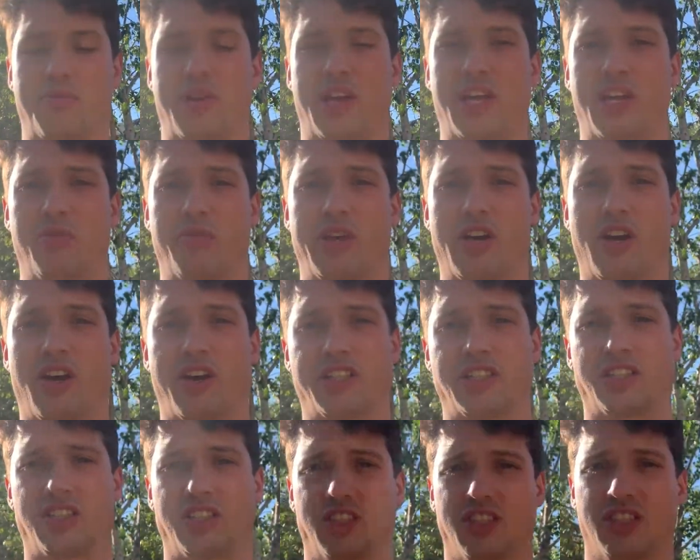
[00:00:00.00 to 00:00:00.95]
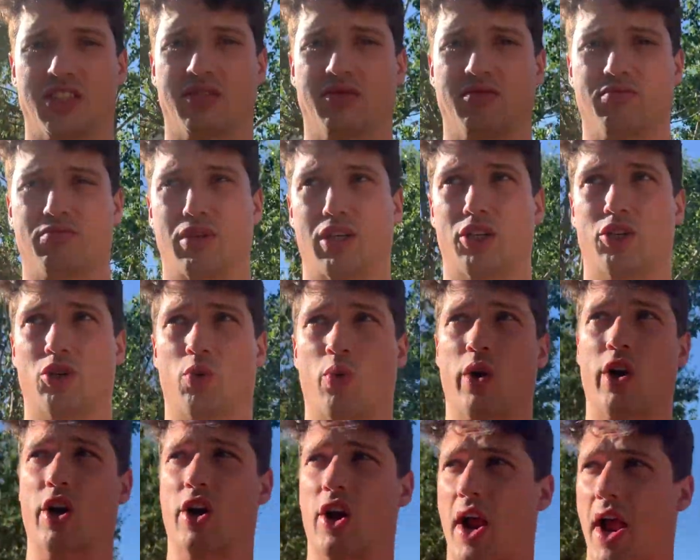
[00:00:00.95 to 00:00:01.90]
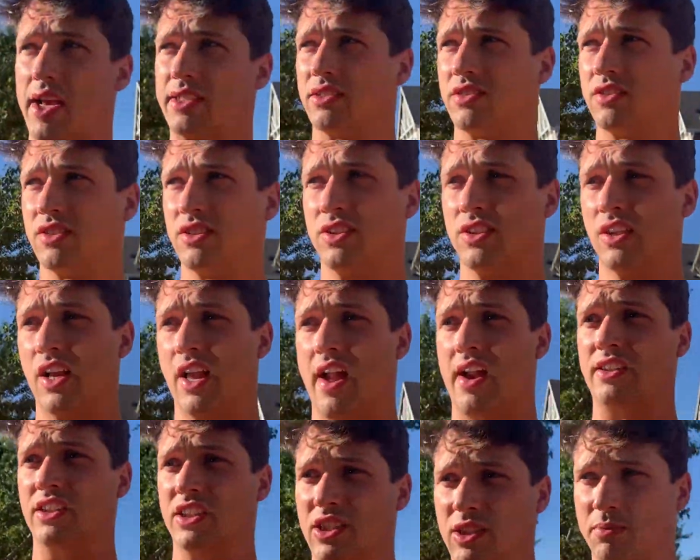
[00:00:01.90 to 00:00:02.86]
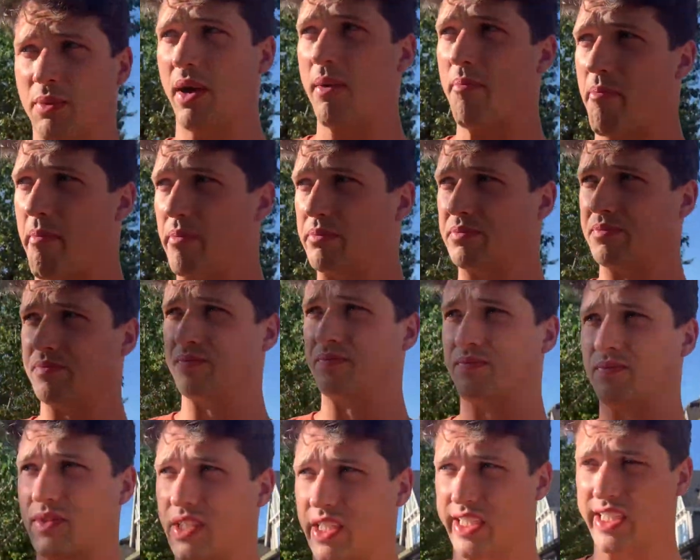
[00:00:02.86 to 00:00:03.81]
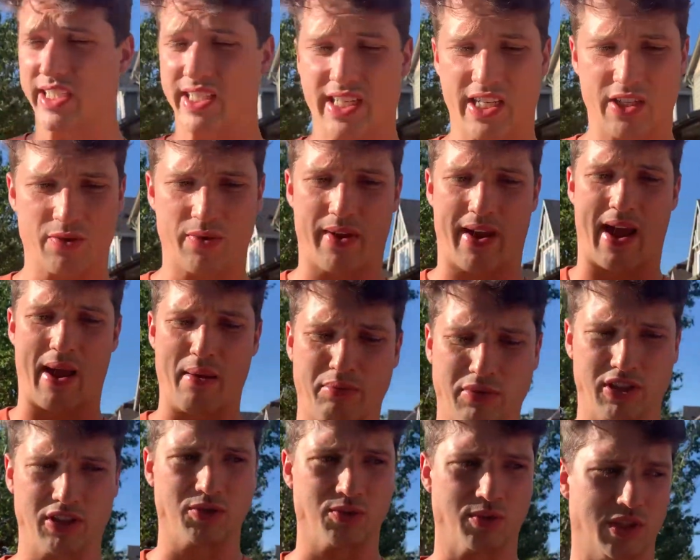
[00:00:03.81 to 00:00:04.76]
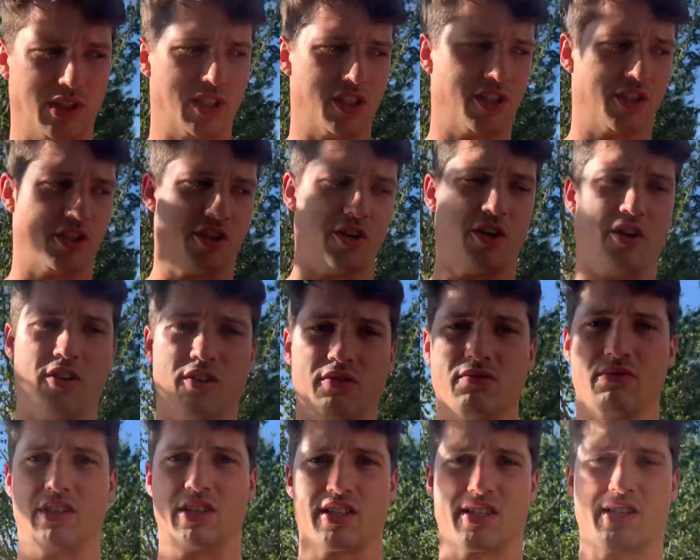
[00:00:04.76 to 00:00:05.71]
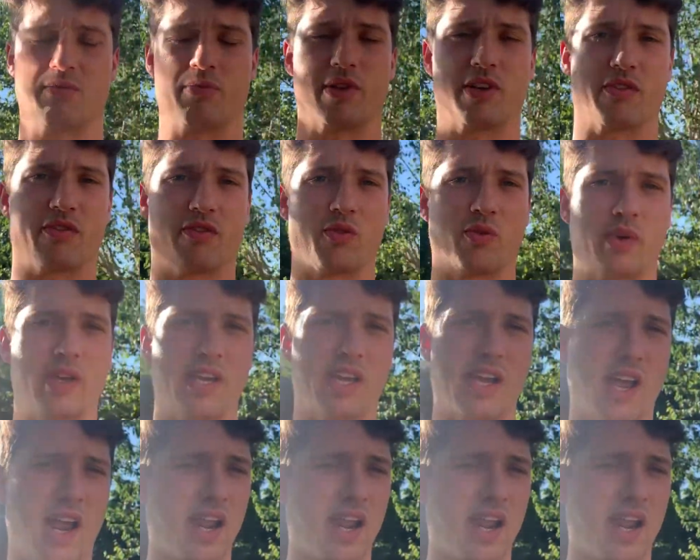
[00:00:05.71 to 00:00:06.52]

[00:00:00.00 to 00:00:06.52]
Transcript: day to be honest, just a bunch of work. But I guess that's what happens when you're an adult it's the middle of the week.